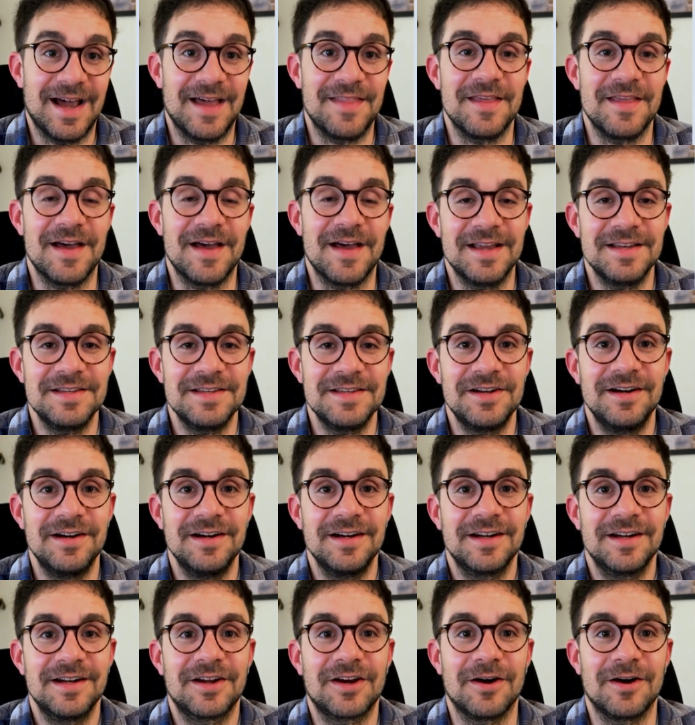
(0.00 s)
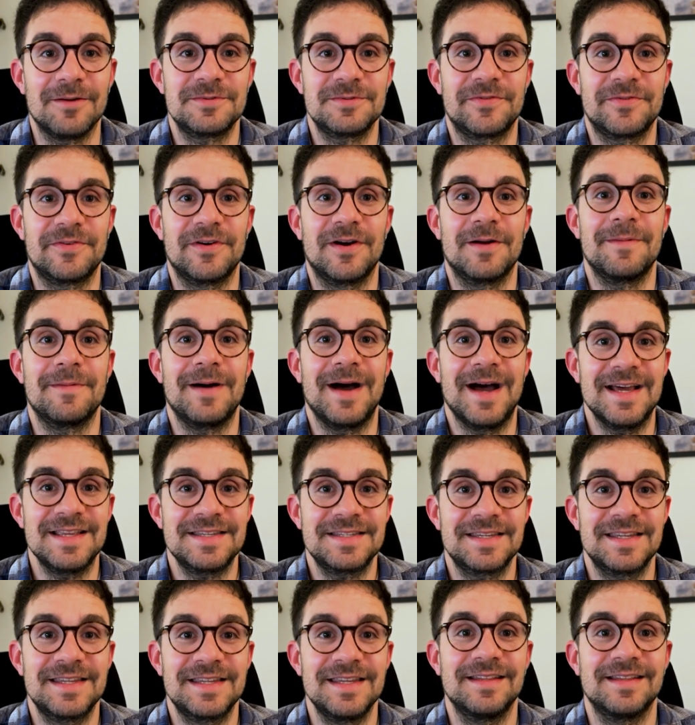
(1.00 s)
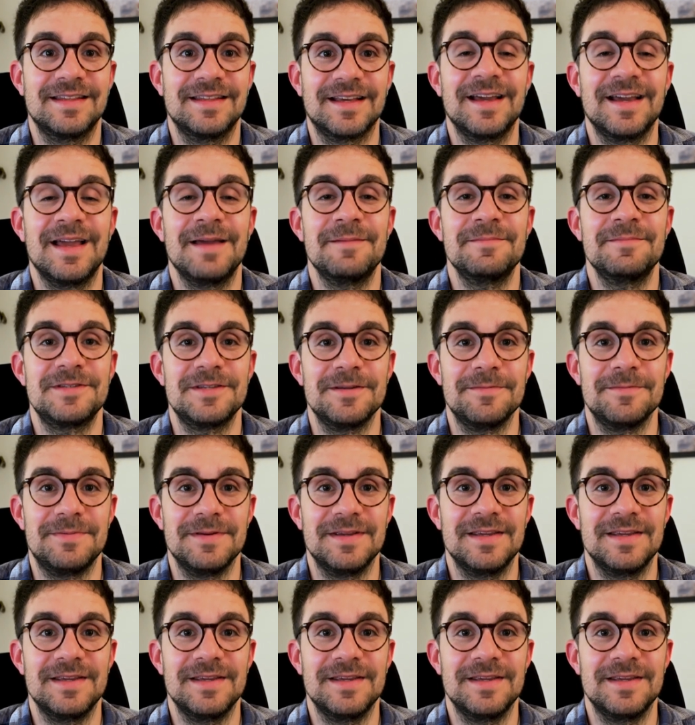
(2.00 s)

the answer comes from asking the MCP